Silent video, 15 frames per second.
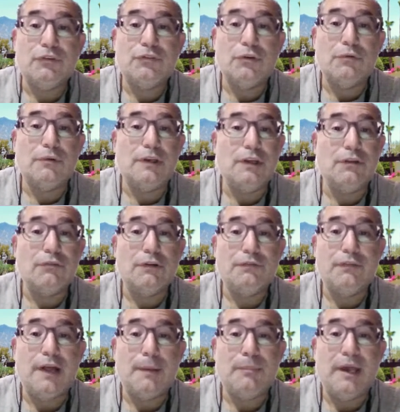so either a
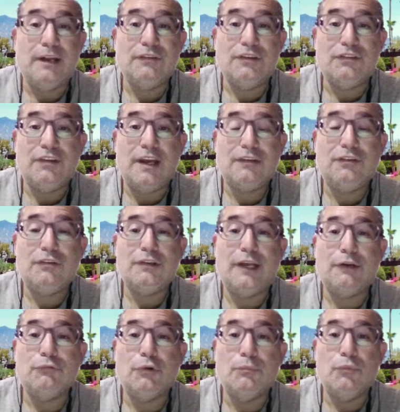flat panel detector
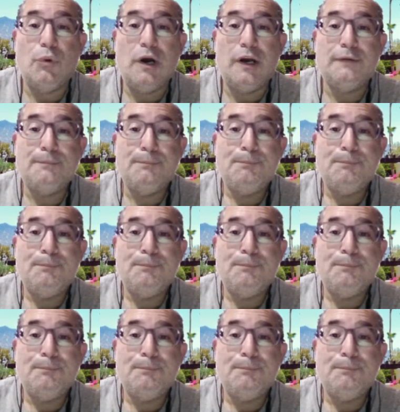like room one